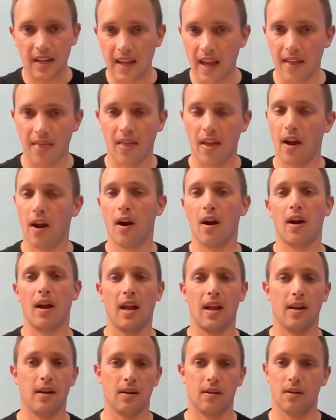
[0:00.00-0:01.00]
get there
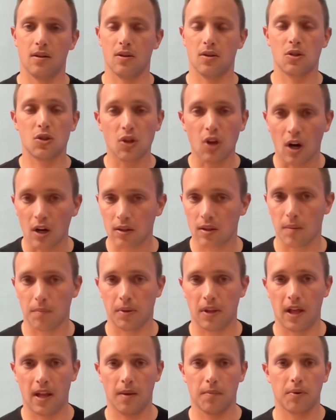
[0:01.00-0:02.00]
and start the
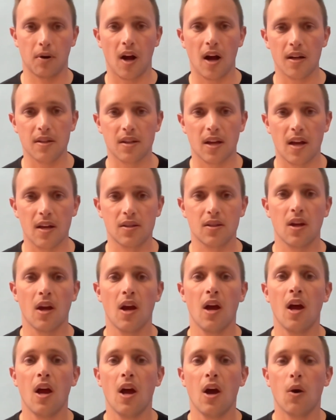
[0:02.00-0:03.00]
planning process,
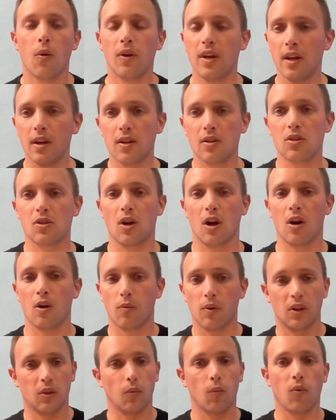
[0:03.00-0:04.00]
we need to start
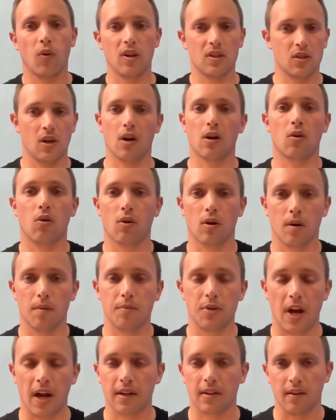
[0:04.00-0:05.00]
with what's our core
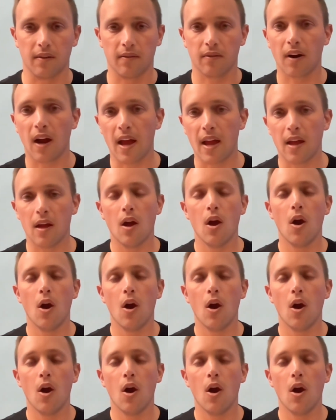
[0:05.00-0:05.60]
objective, right?